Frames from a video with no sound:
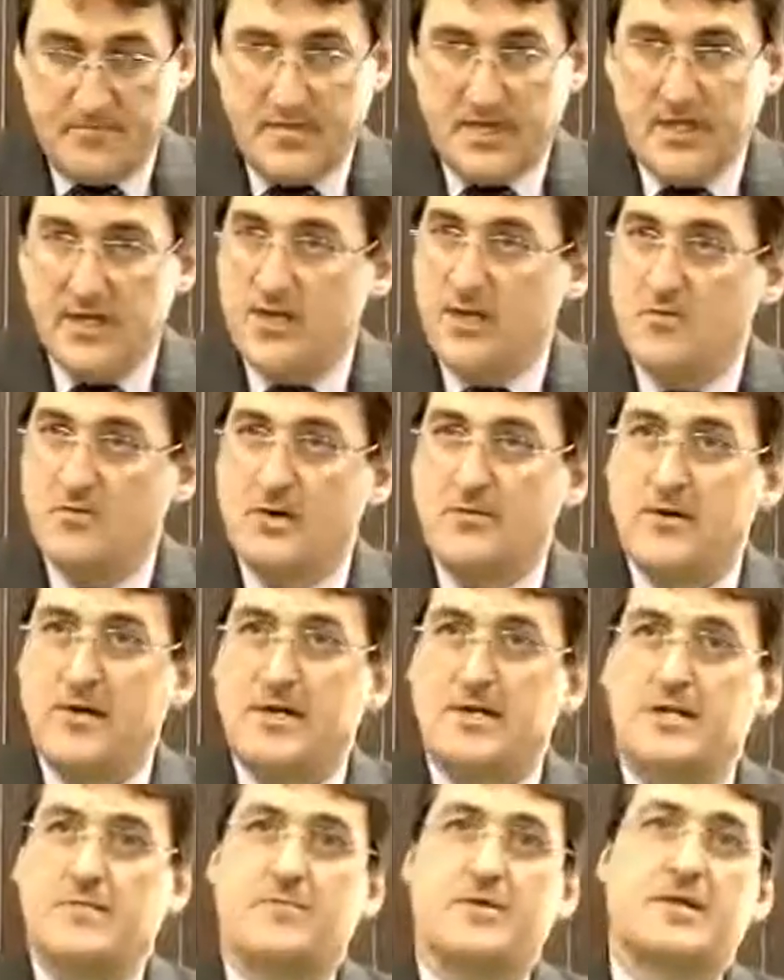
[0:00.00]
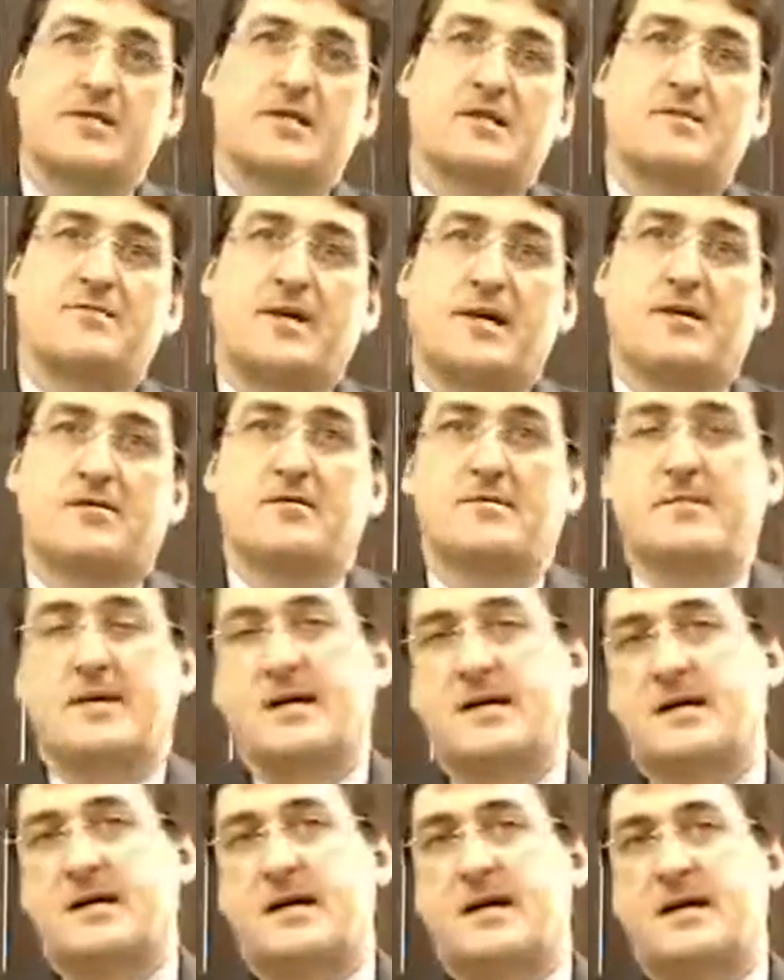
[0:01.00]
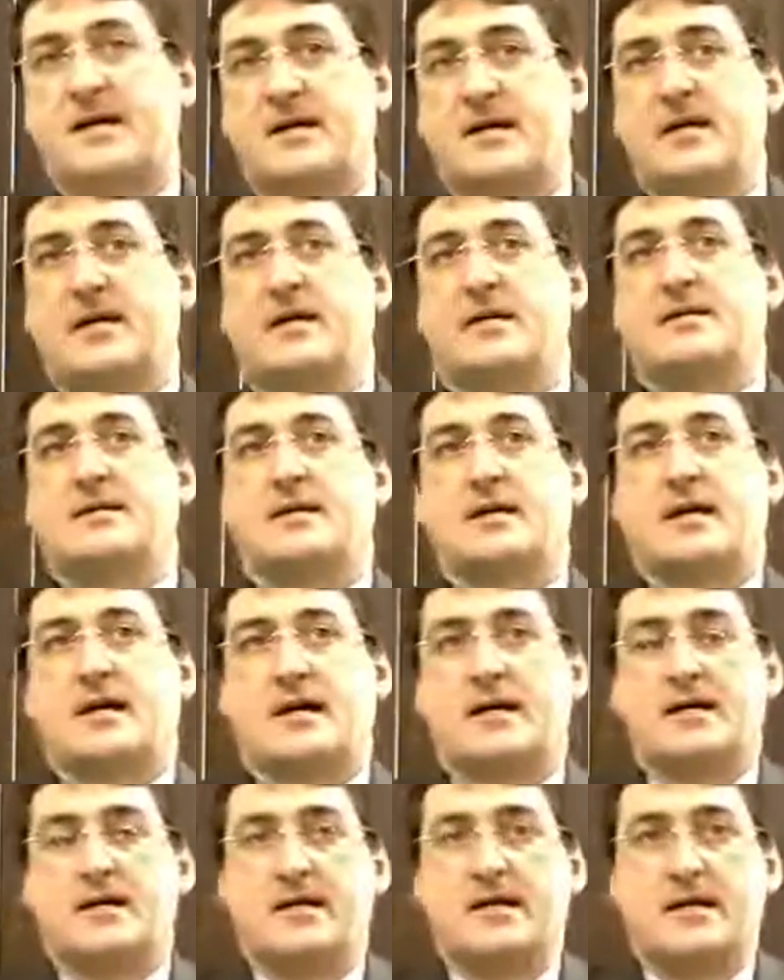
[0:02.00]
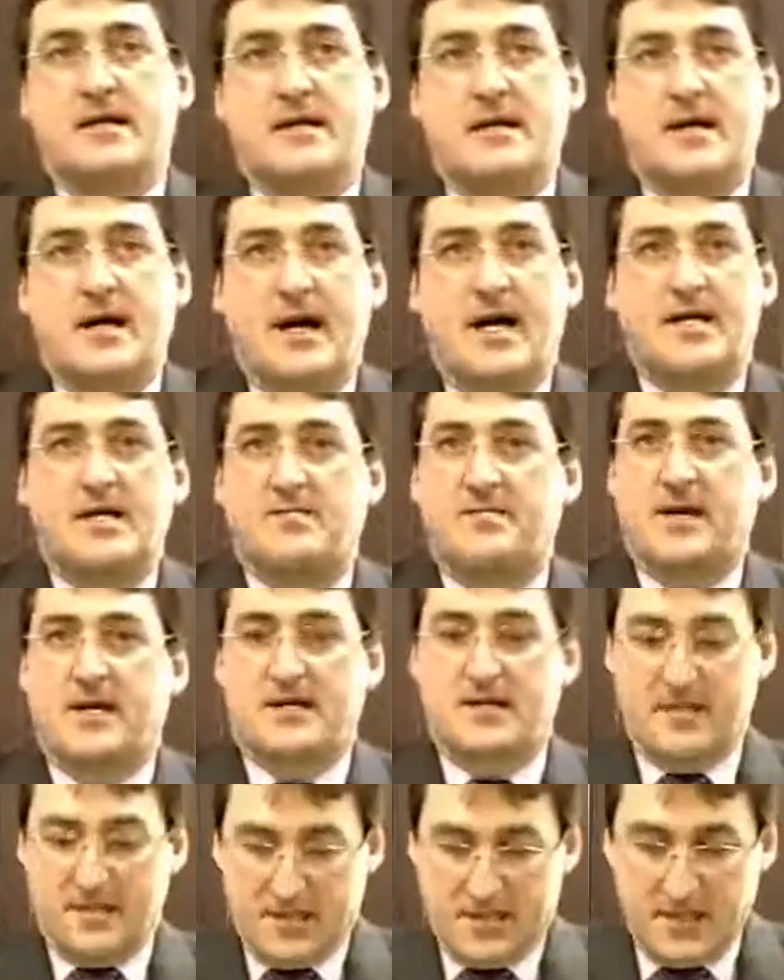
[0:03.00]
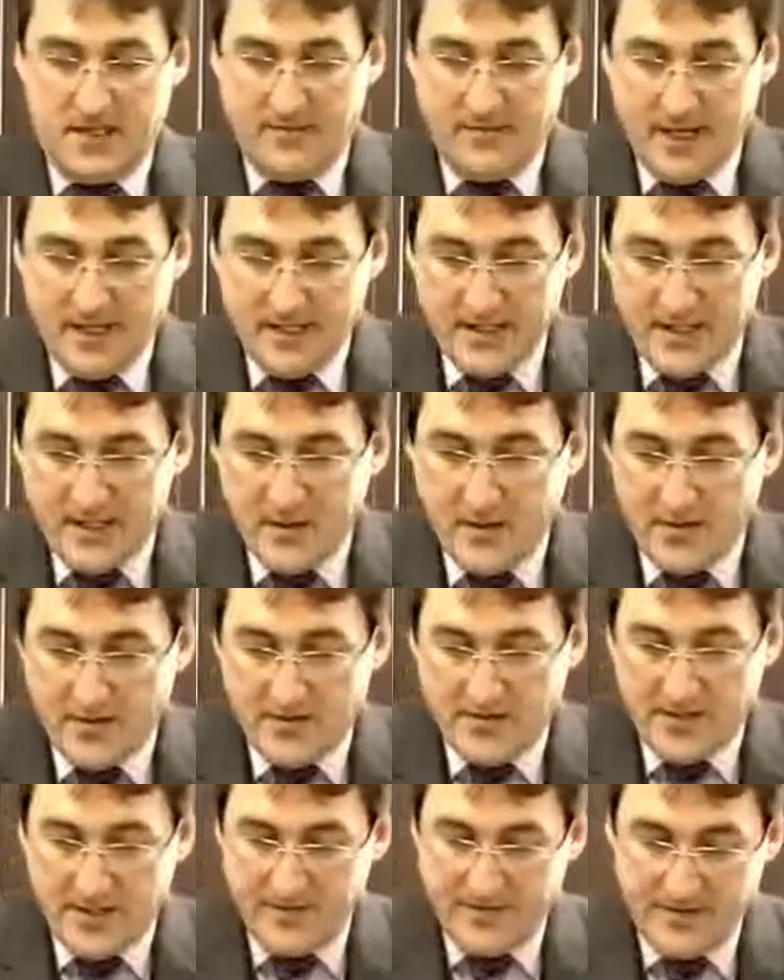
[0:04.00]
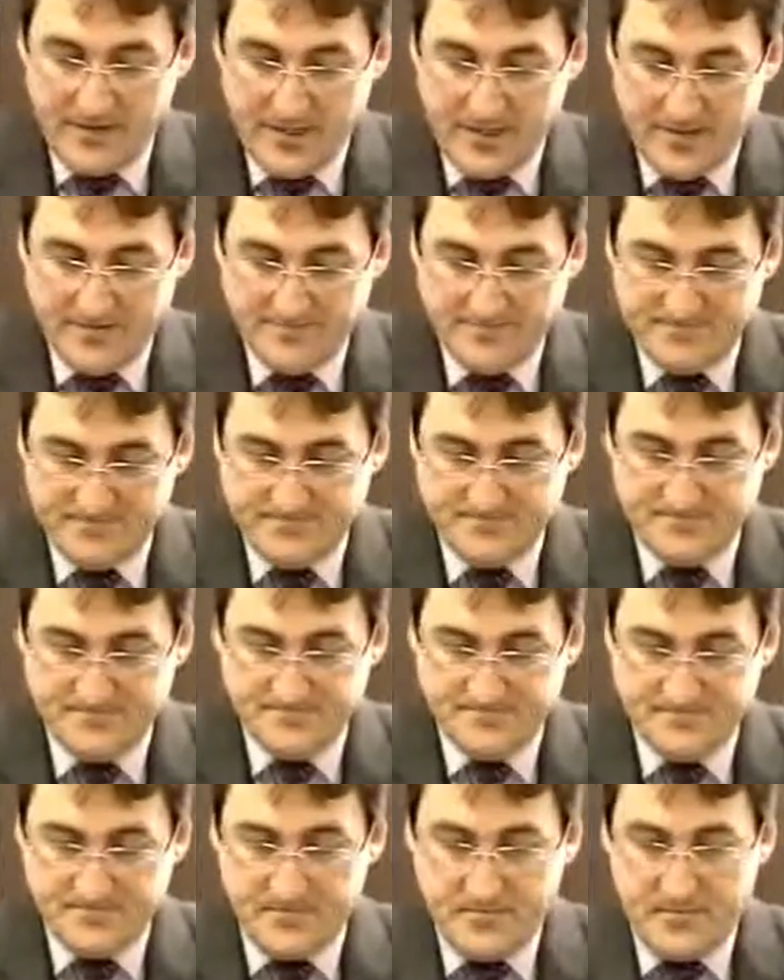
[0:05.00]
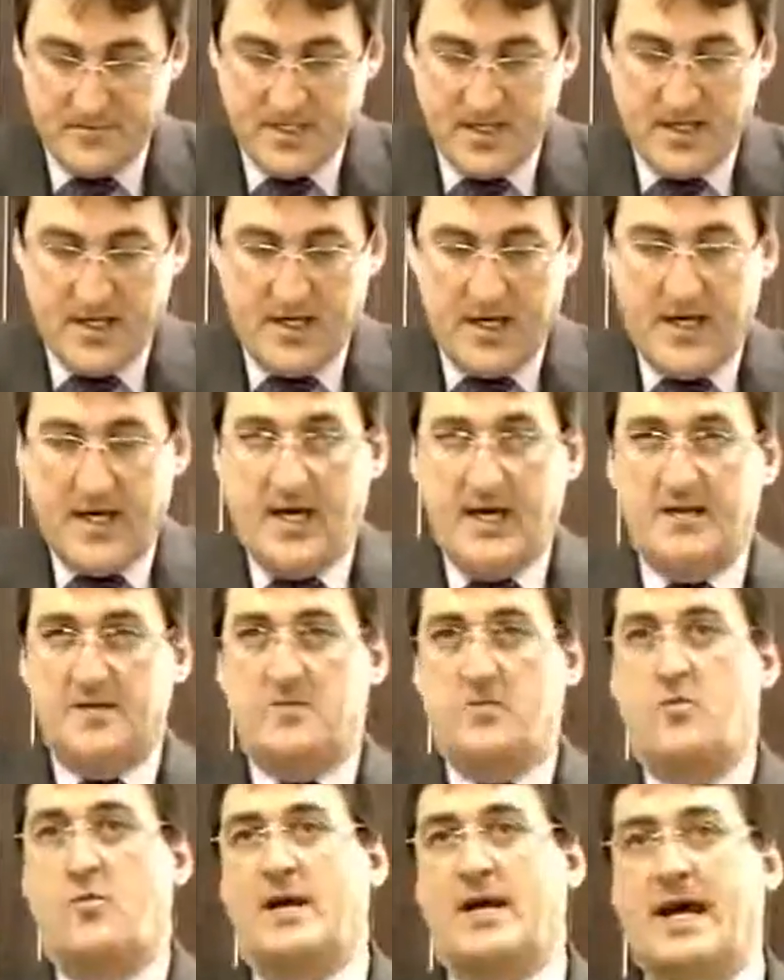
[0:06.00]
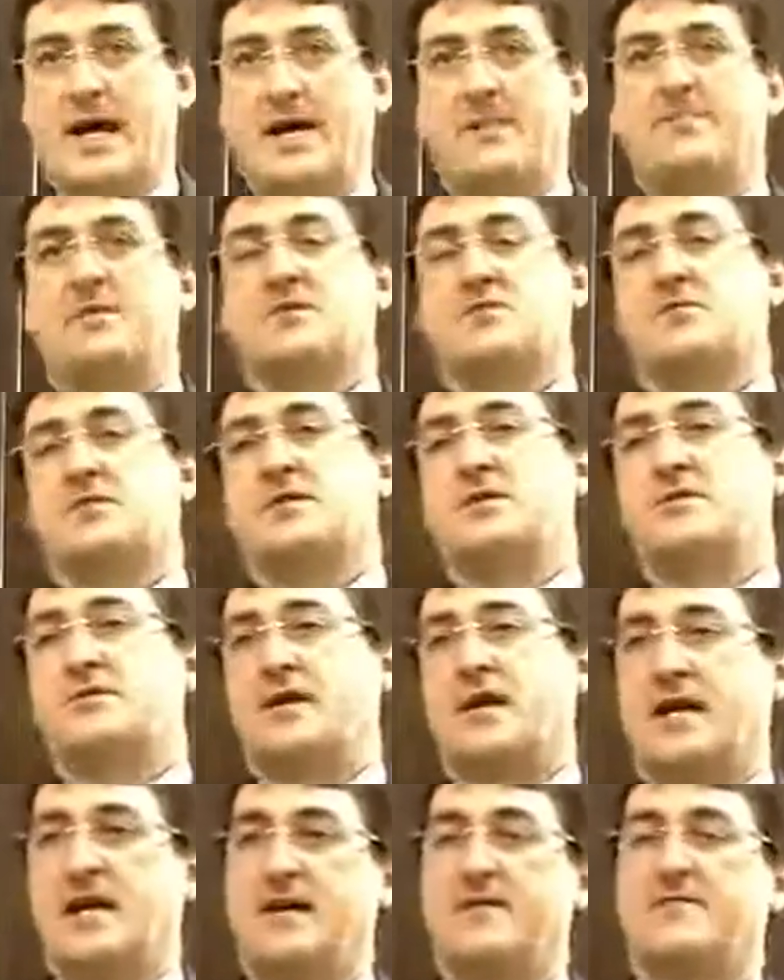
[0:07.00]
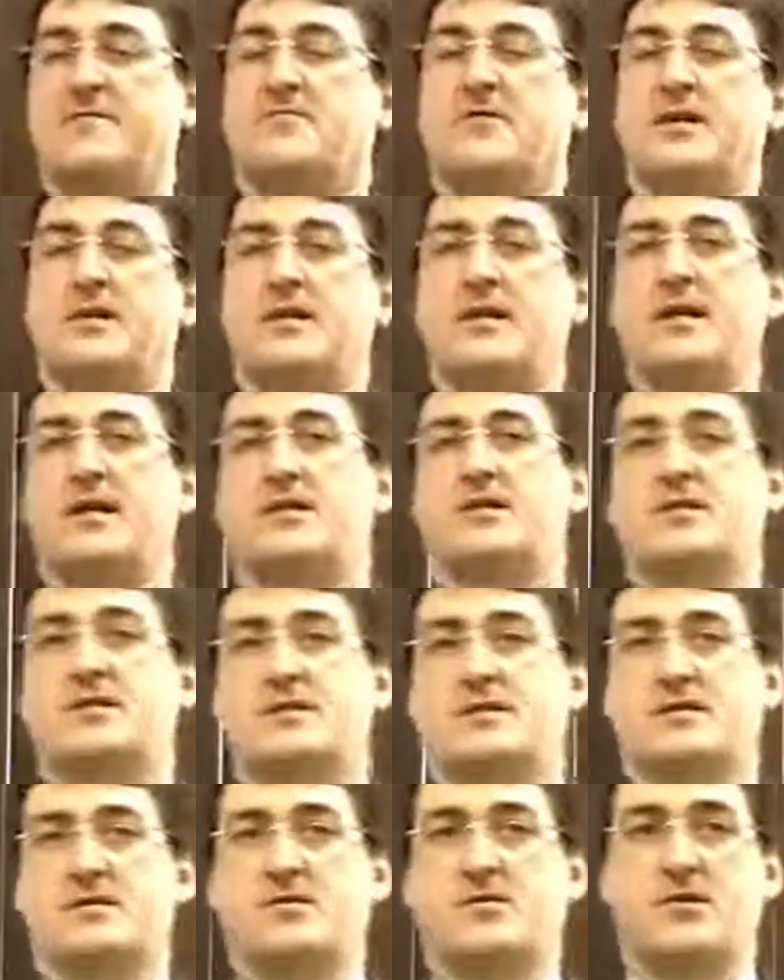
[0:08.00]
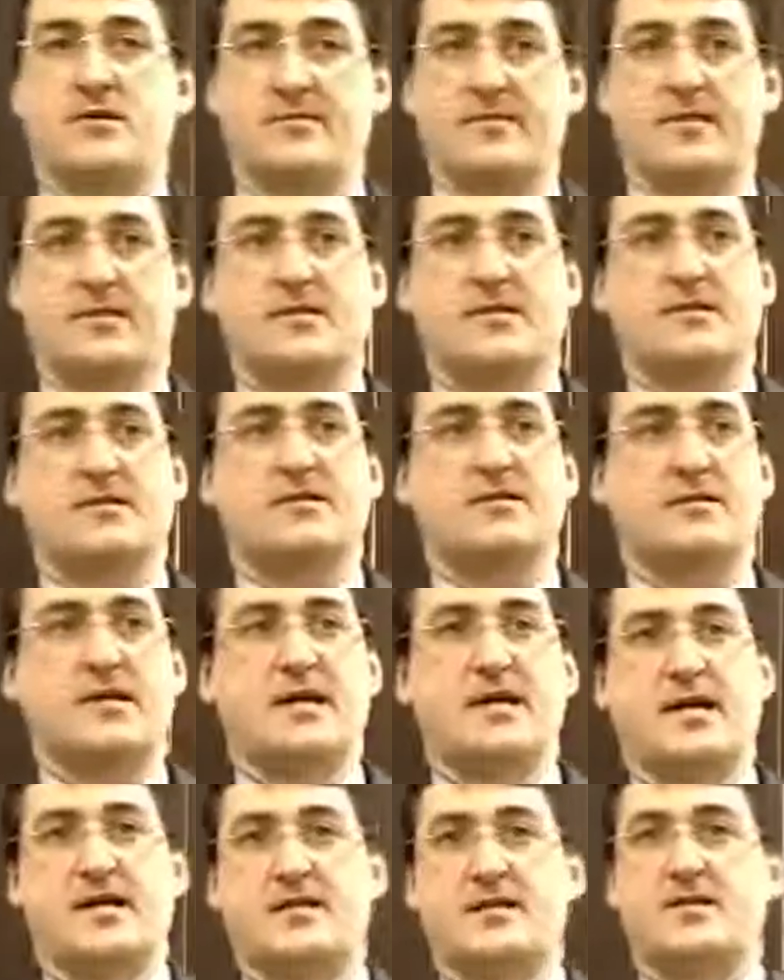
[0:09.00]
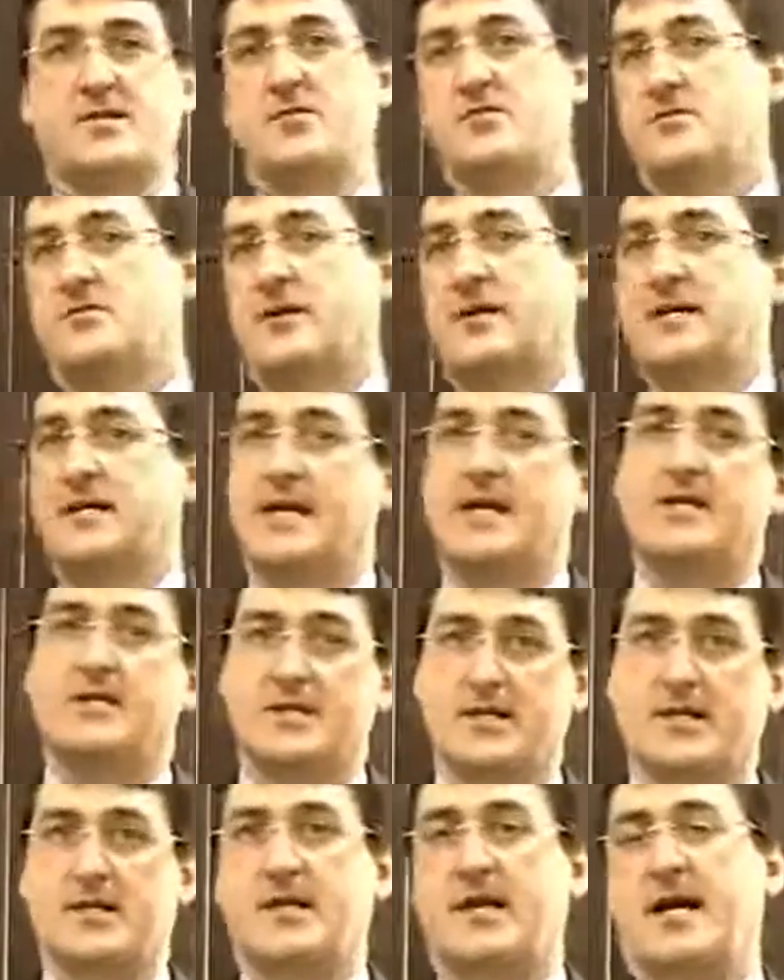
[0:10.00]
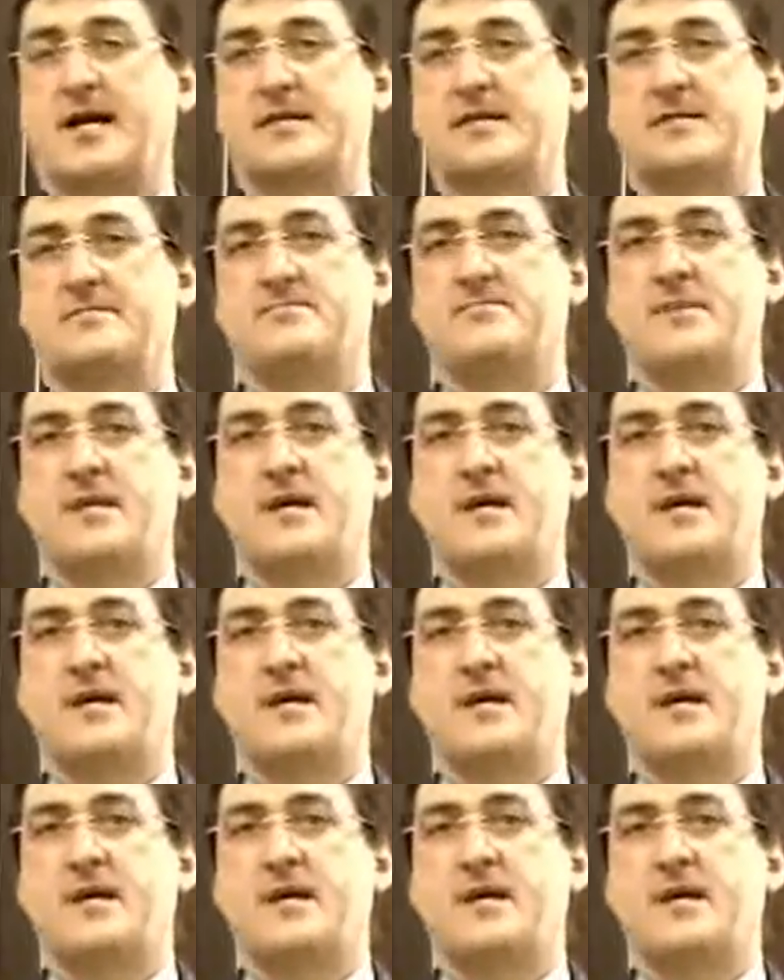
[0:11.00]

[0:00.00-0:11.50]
You know, we went into Princess Margaret, Mike and I expected to see mainly older people there. And what happens when you have radiation treatments, they like to do a radiation class.